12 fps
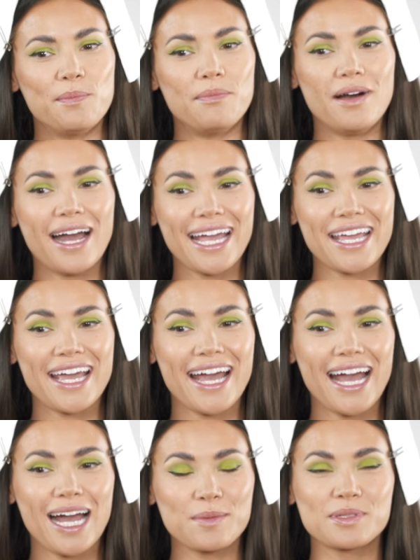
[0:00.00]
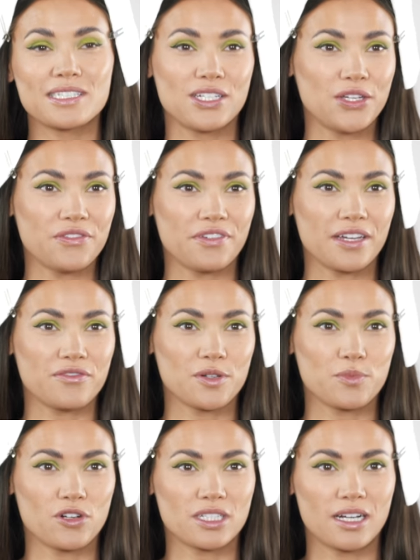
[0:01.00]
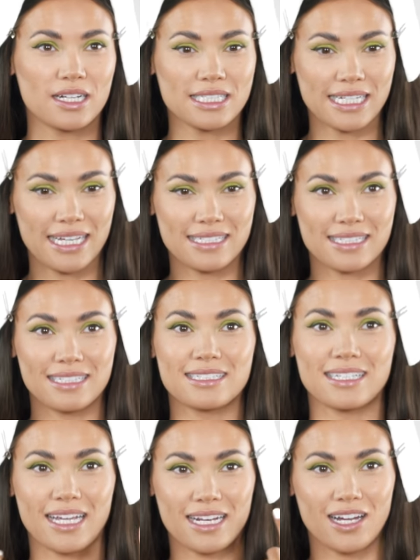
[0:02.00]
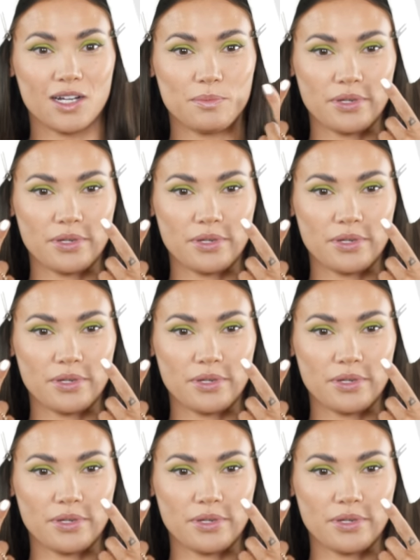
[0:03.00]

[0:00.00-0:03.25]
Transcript: My absolute favorite product is concealer,